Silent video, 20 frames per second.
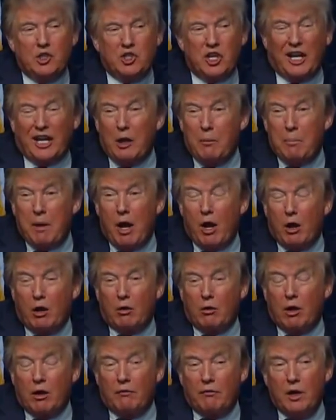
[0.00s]
second
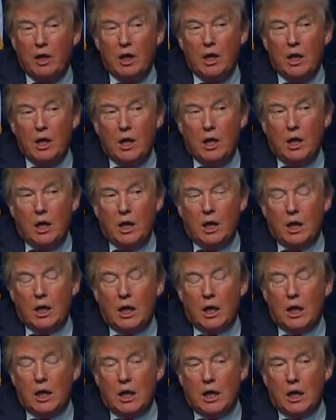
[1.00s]
paragraph.
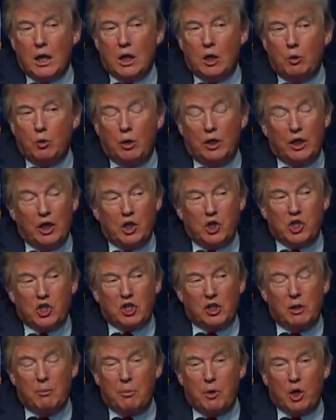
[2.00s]
Religious
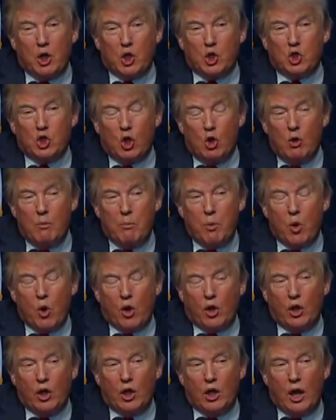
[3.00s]
liberty is so
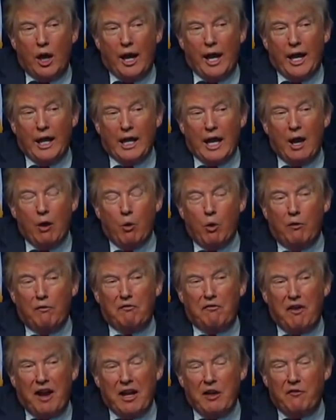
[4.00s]
important, and I will
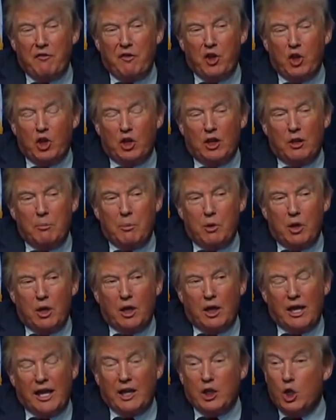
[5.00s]
fight for your liberty
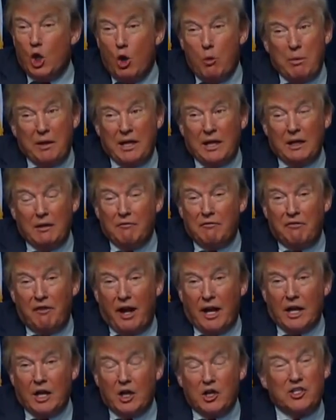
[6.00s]
like nobody can
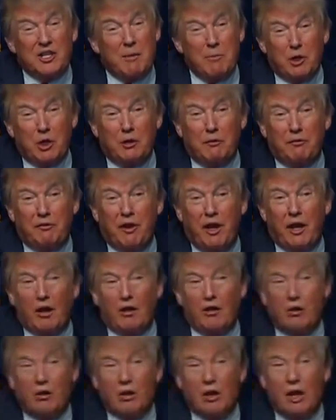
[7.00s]
fight, because I'm a good fighter.
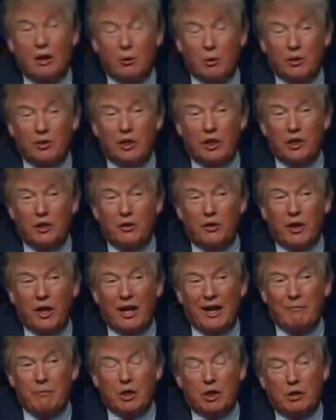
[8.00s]
I will tell you that.
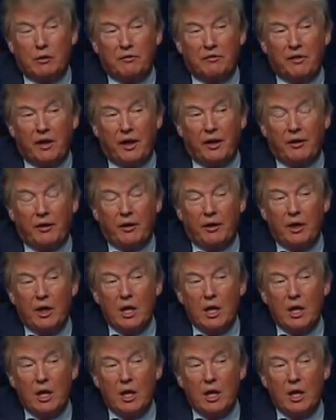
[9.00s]
I'm a good fighter.